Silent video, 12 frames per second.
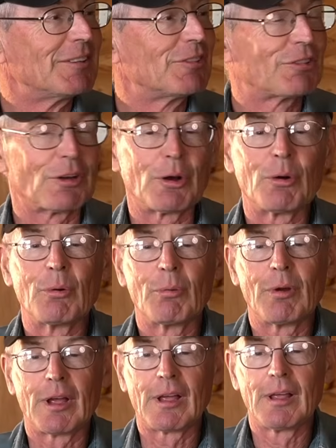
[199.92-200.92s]

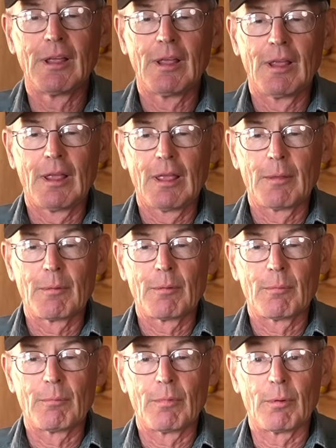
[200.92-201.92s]
So
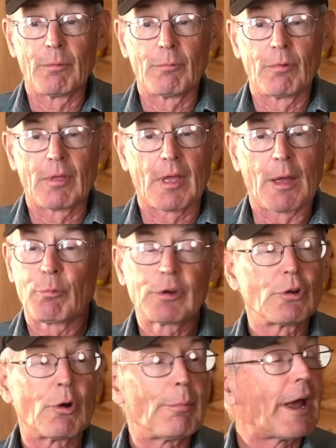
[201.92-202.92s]
I wouldn't
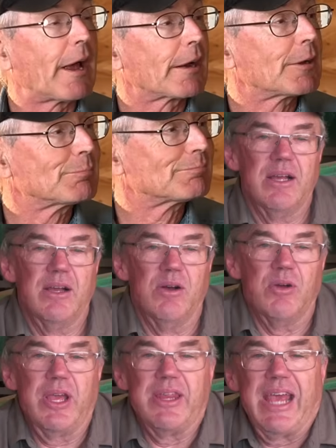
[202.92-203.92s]
go back.
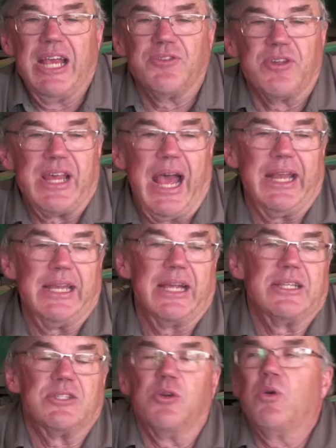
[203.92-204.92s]
Okay, thanks for that,
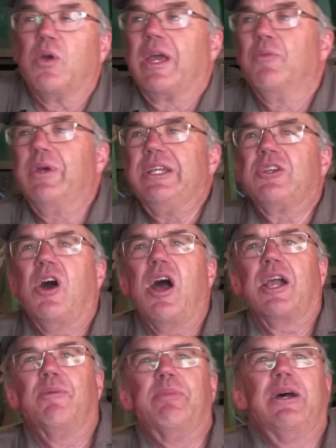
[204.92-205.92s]
Nick. So can we
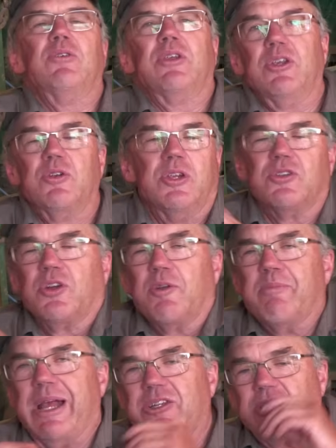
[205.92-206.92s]
talk about, you sort of
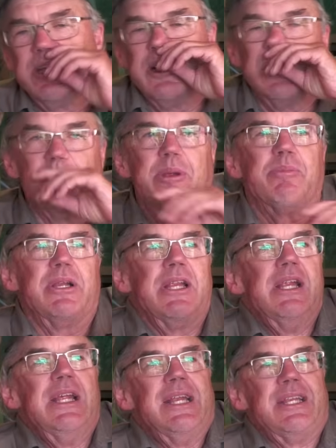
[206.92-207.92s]
mentioned a little bit, but
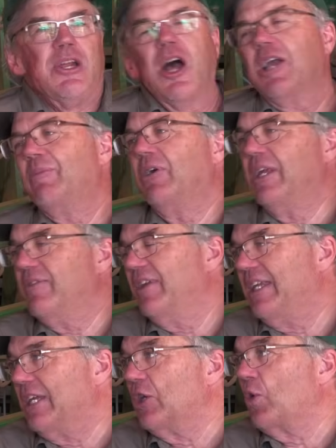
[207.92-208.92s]
talk about even
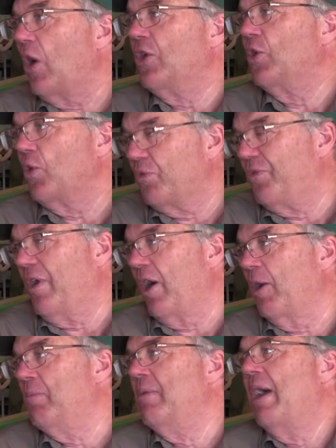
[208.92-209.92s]
here on your
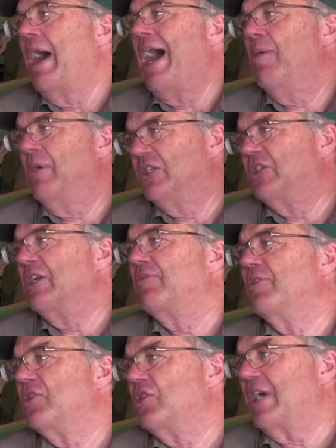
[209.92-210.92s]
farm, how much
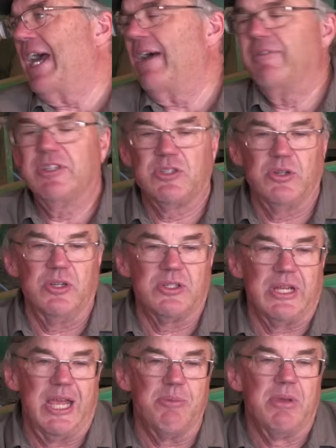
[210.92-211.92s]
difference you have in soil
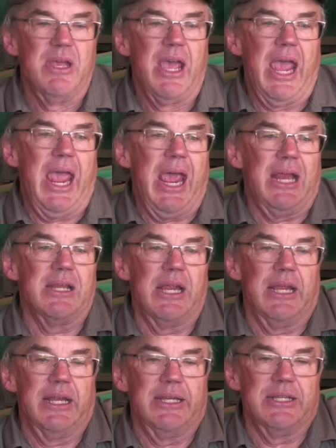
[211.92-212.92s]
type
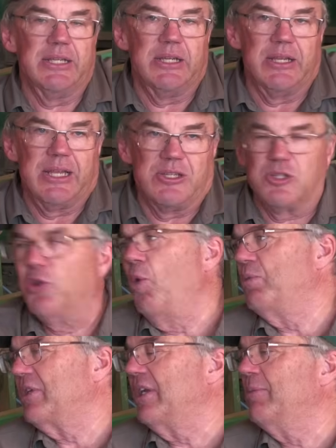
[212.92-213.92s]
and the
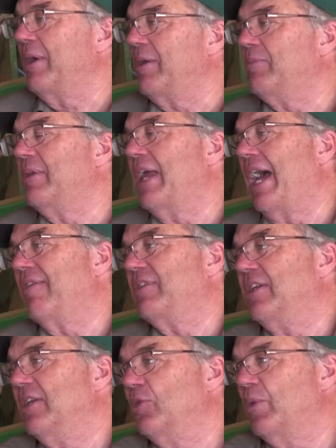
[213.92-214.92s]
slopes that you might have to
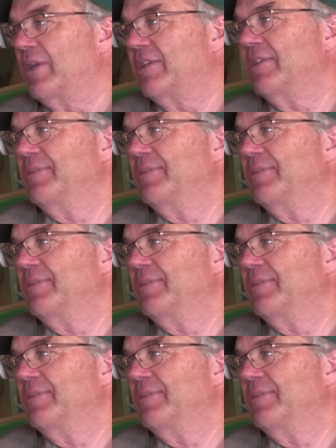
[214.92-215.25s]
deal with.